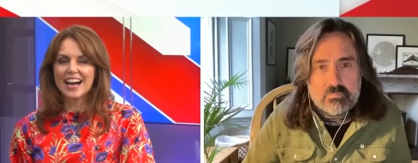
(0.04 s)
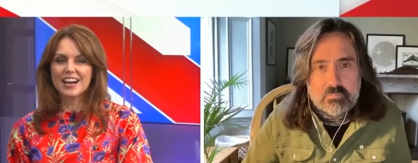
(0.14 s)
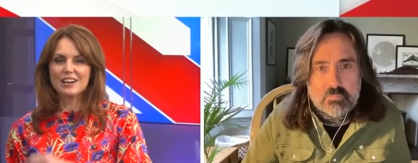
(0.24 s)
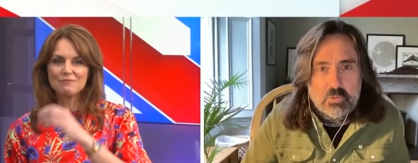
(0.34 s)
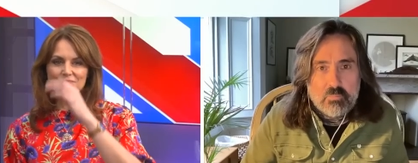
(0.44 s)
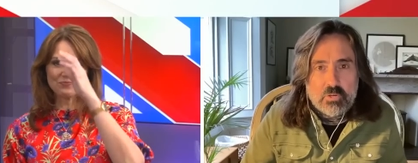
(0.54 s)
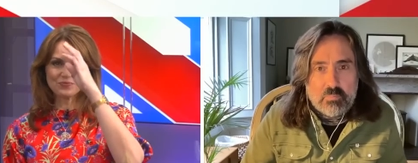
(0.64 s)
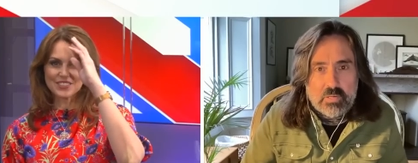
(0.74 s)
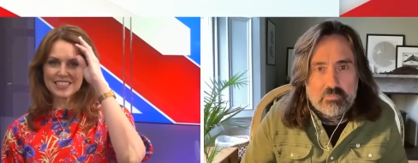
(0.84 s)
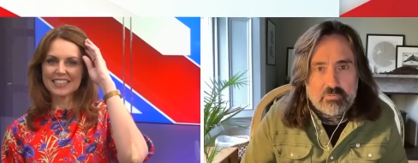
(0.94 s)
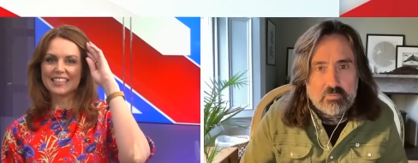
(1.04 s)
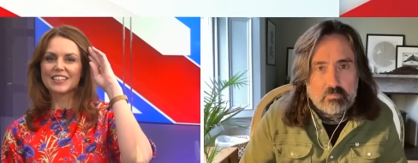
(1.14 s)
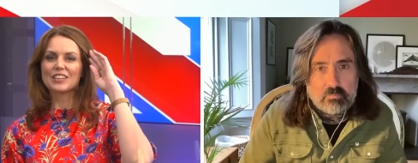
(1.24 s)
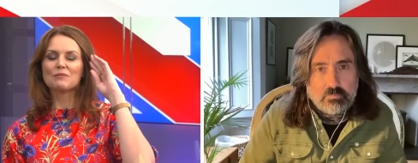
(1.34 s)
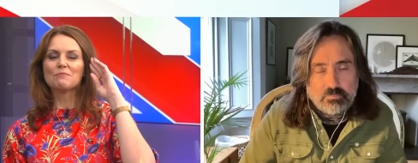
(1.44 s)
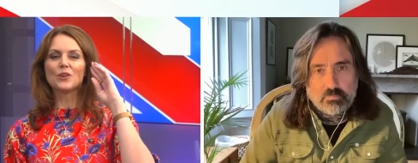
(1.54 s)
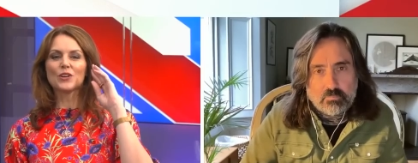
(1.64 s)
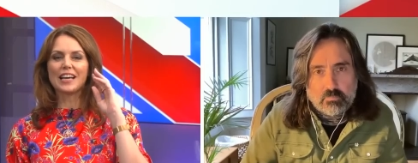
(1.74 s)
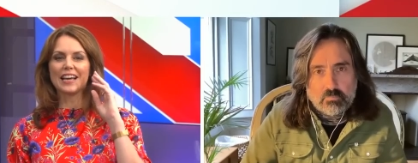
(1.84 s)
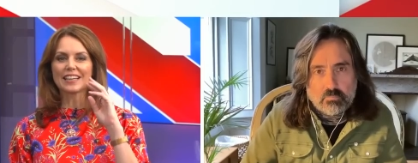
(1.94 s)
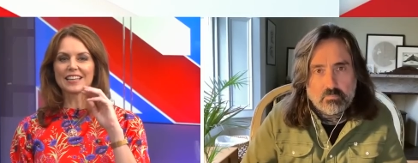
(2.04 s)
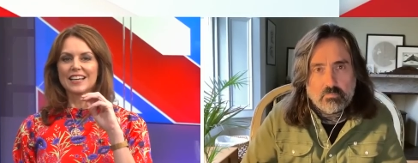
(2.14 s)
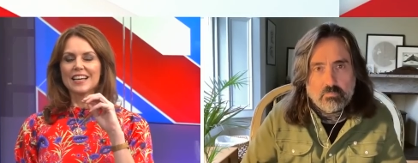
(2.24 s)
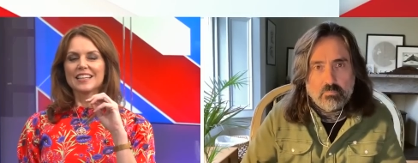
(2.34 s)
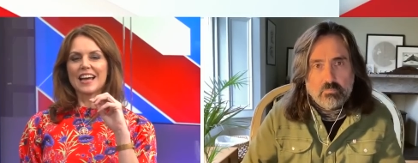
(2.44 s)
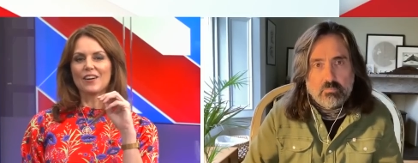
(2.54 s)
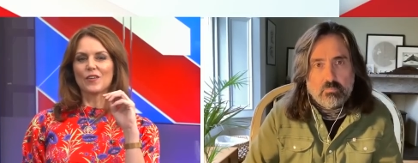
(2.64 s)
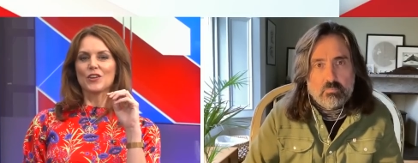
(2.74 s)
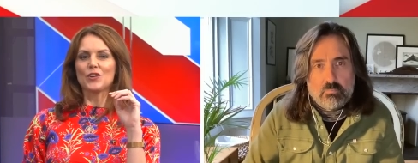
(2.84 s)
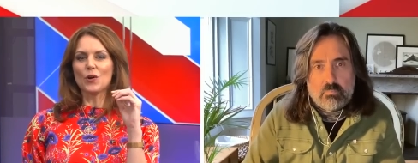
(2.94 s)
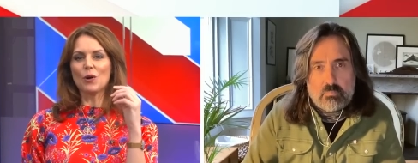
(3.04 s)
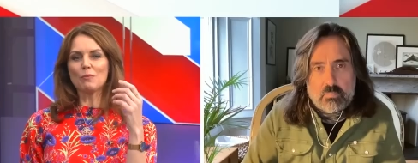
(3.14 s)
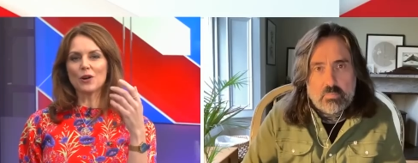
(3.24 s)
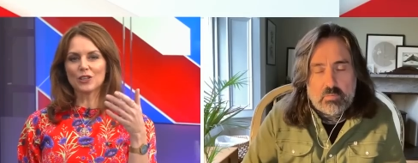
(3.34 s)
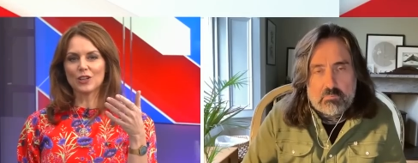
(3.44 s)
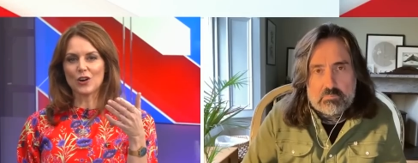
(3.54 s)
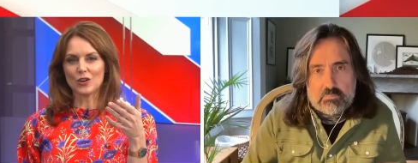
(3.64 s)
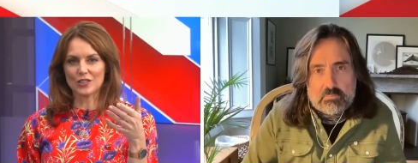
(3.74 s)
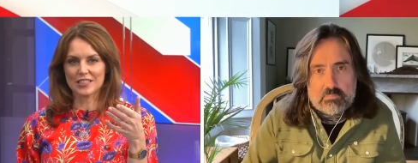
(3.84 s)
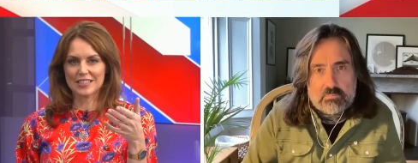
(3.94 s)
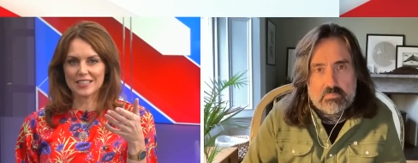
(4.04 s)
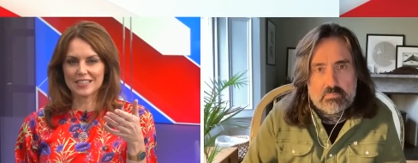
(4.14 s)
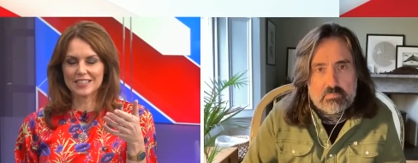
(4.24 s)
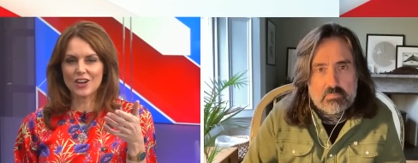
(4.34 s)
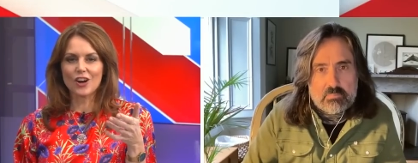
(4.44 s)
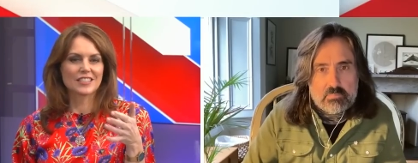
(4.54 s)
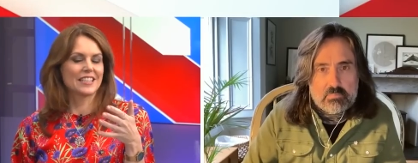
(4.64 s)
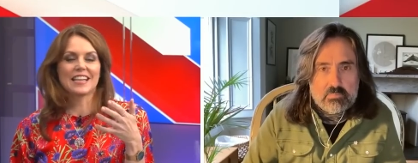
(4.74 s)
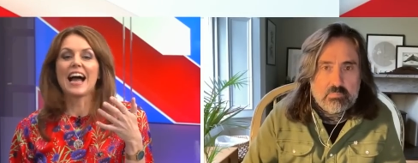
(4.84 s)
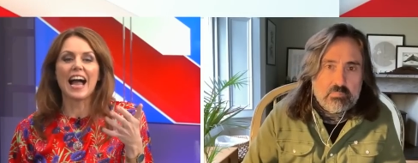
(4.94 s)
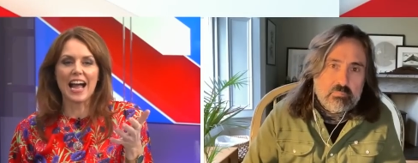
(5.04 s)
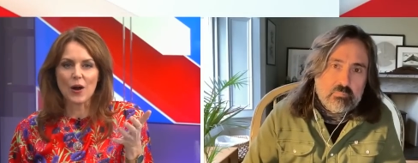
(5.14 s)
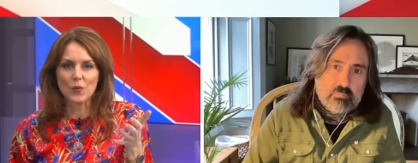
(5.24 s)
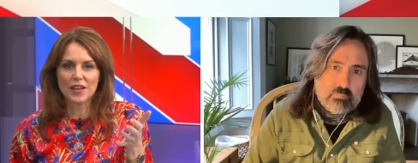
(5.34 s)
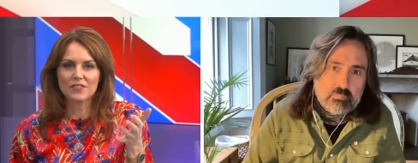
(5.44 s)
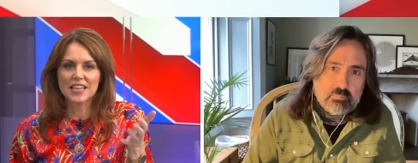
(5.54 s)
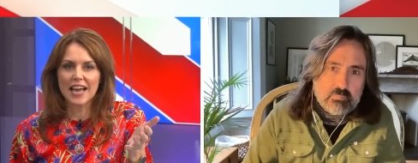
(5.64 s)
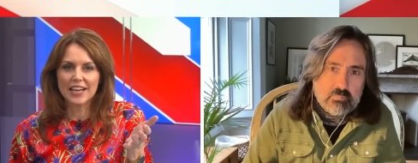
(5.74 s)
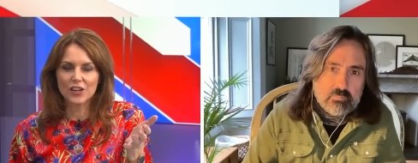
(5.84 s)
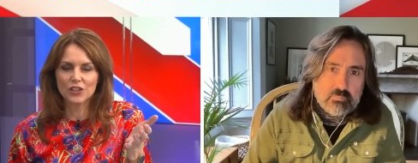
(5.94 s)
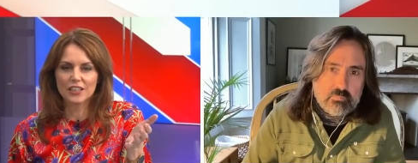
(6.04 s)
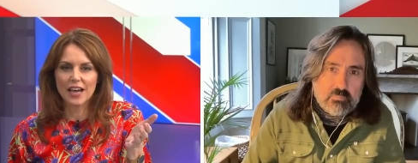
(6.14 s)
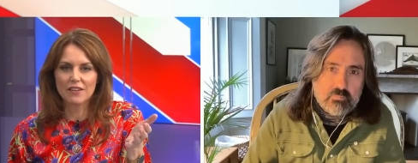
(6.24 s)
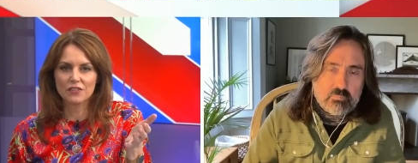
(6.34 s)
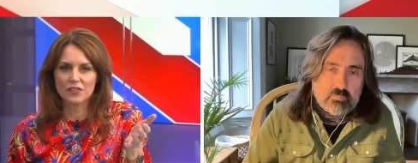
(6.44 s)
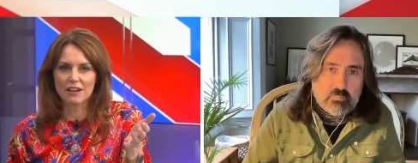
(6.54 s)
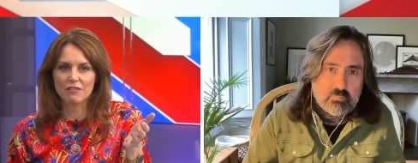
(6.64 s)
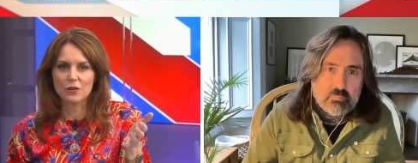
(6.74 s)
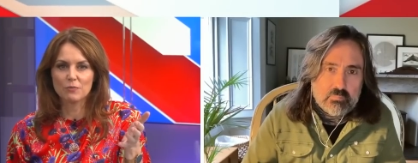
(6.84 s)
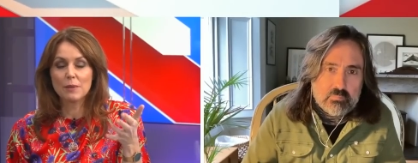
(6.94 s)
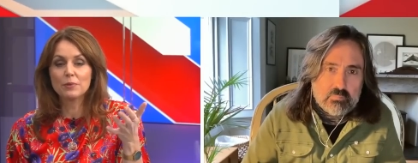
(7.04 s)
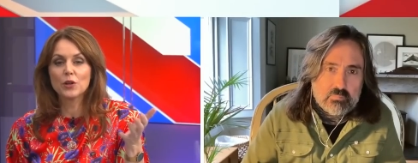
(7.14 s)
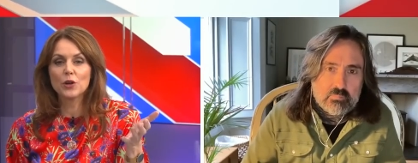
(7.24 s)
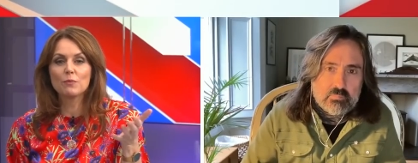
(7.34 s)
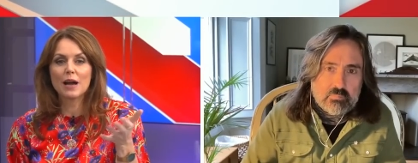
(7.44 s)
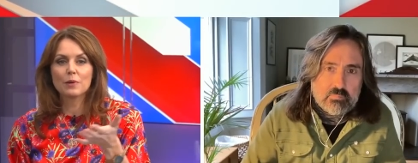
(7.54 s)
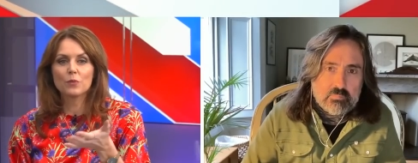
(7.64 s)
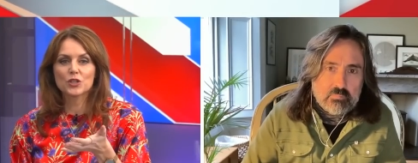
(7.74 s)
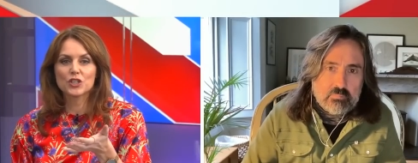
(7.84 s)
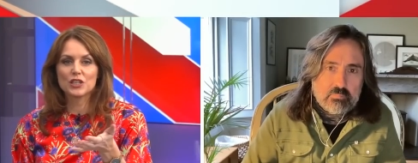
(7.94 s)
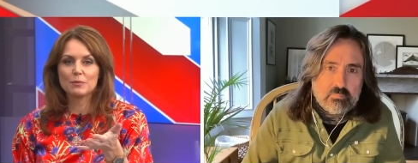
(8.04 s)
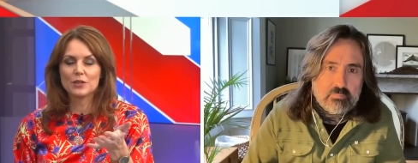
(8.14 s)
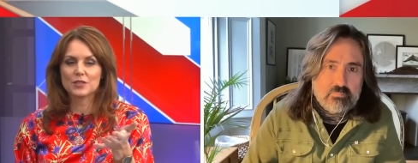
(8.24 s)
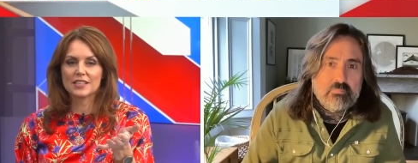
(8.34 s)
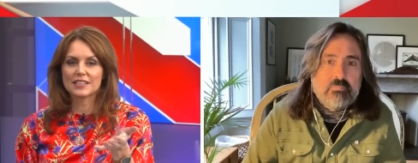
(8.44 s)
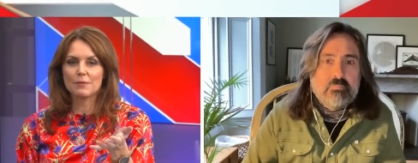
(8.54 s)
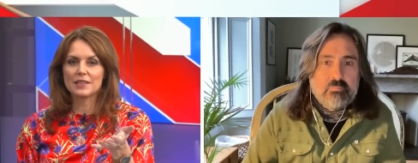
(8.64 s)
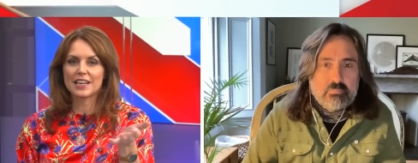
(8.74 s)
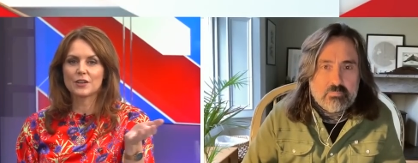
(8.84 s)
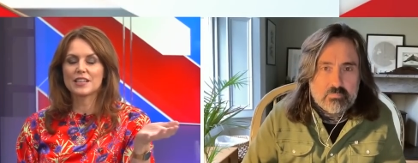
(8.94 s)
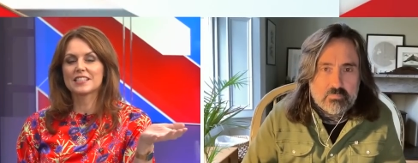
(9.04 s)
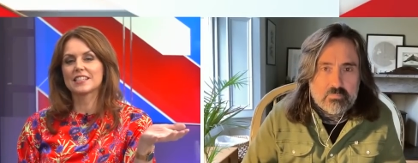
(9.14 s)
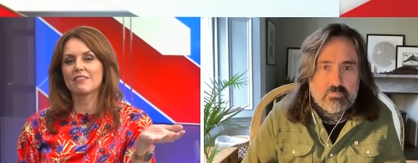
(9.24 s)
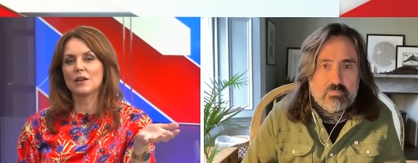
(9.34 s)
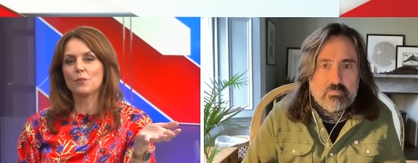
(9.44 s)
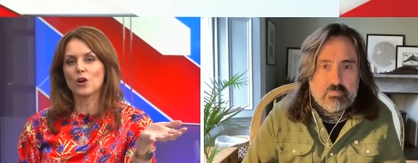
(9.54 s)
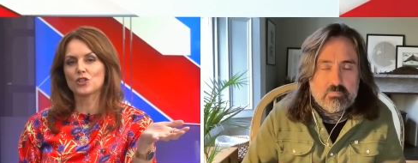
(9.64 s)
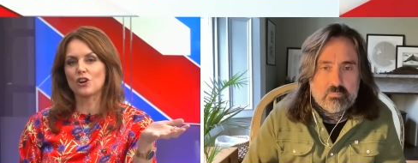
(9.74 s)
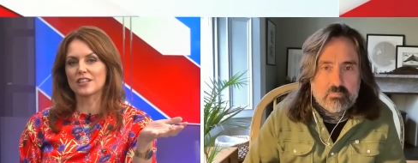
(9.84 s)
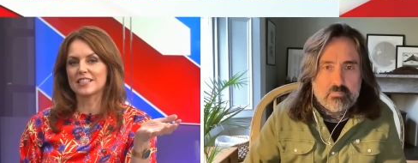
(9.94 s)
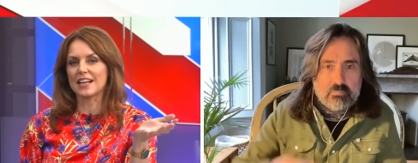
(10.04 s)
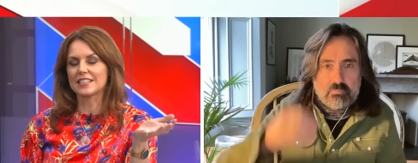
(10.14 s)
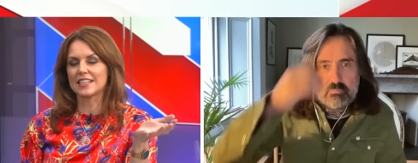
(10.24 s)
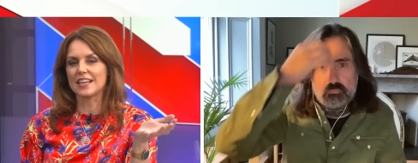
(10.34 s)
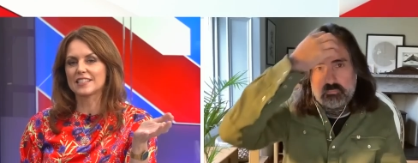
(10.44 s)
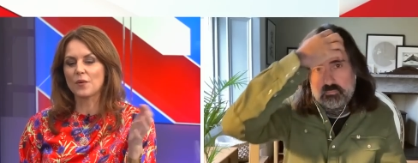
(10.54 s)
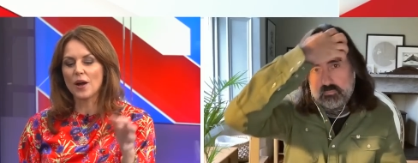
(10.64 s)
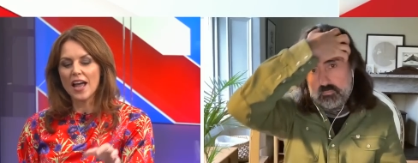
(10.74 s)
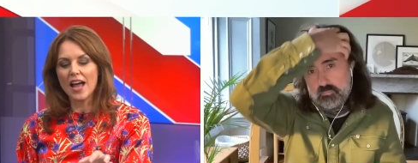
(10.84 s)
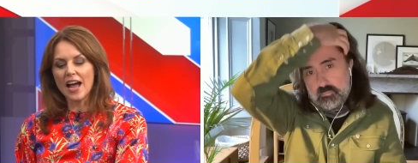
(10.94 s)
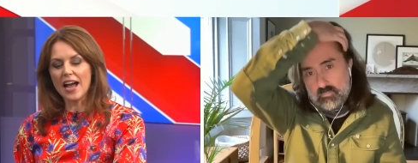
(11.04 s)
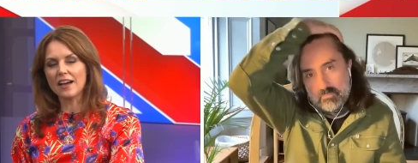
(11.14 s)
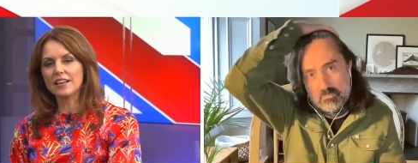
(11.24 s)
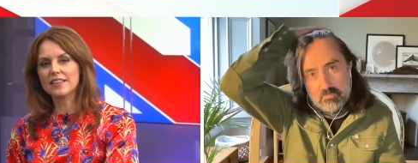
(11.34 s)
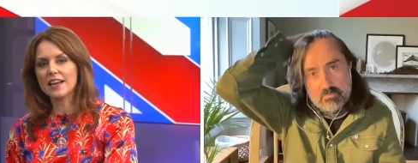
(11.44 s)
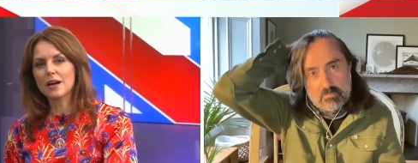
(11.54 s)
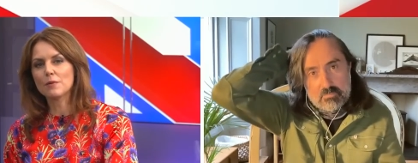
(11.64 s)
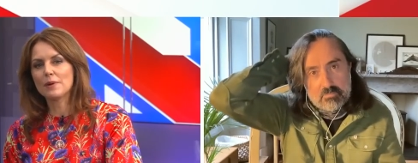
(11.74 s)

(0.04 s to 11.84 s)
Speaker 1: Um,
Speaker 2: good morning, Beth.
Speaker 1: Good morning. Now, your monologues started how? They've taken on a life of their own. People who might be watching G B News at this time of the day don't necessarily watch on a Saturday. So how did they come